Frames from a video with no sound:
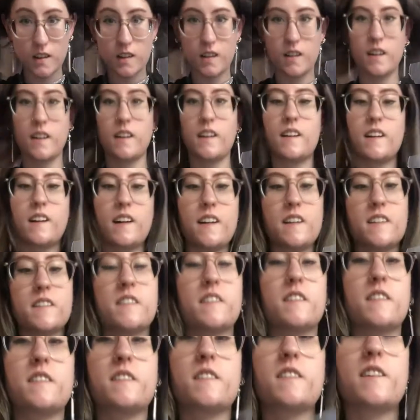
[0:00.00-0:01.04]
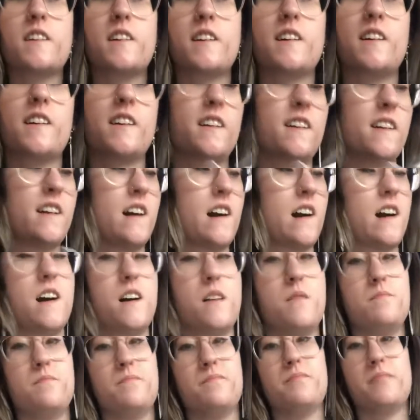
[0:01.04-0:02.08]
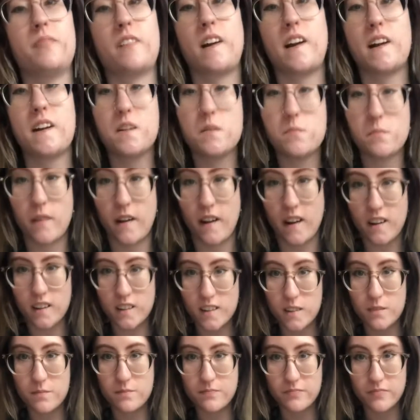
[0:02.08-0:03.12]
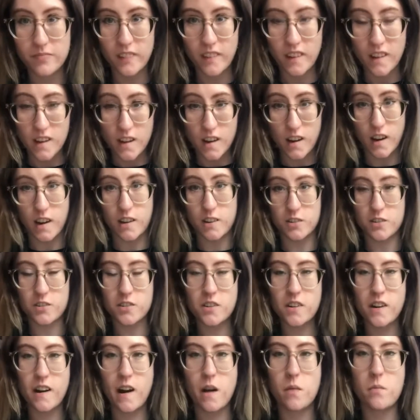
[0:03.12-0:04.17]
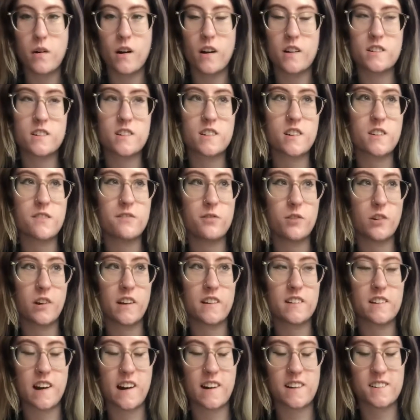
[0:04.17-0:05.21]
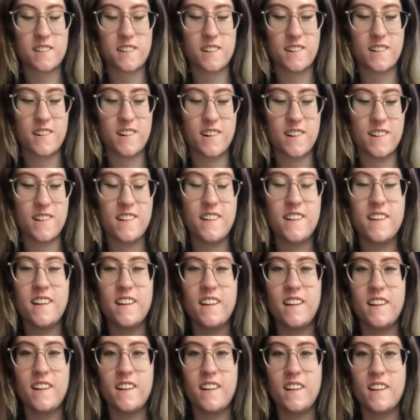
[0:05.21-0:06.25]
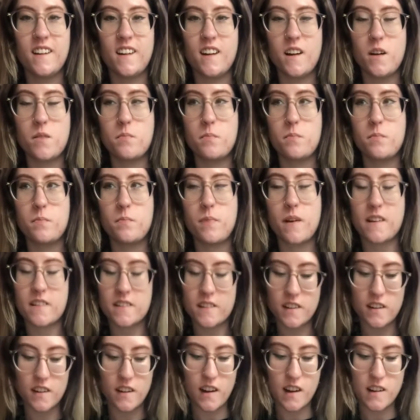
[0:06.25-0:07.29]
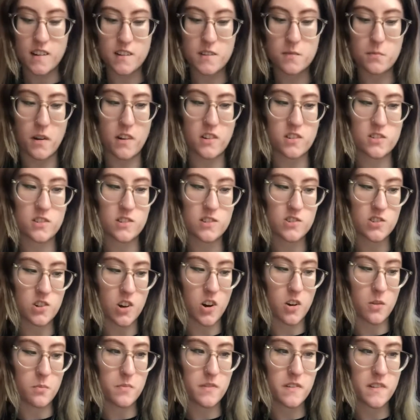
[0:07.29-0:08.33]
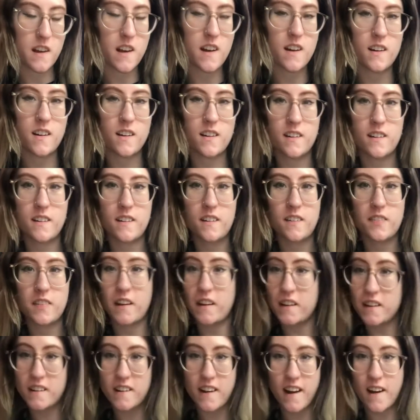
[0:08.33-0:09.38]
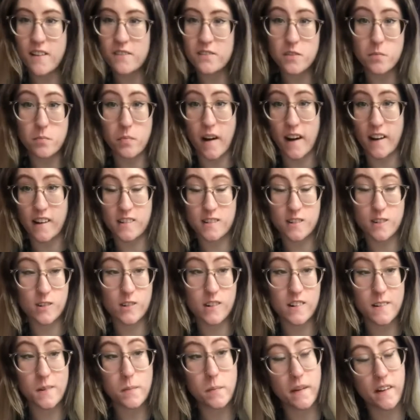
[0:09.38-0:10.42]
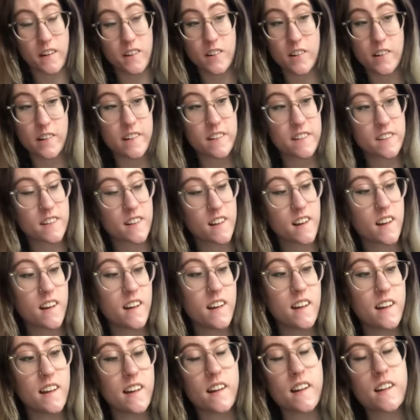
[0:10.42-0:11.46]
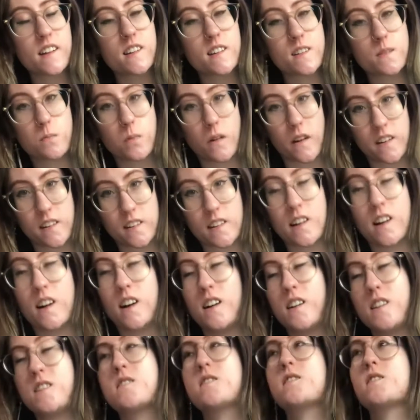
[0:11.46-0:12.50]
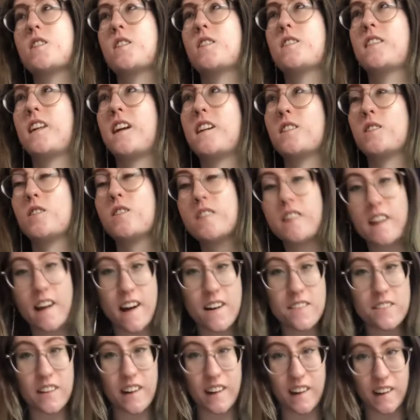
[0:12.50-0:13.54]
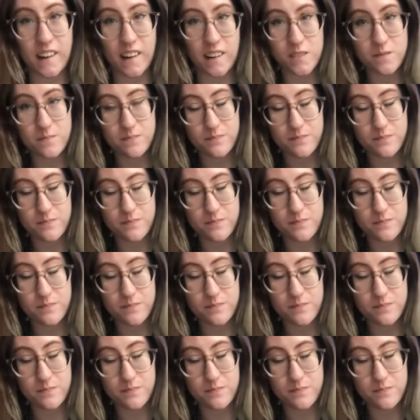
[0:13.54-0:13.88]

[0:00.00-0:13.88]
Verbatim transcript: Hey guys, so um, I am back. I don't know how much footage I actually got. Basically, I just went to the shops. They didn't have the bike shorts because it is winter and so they don't have any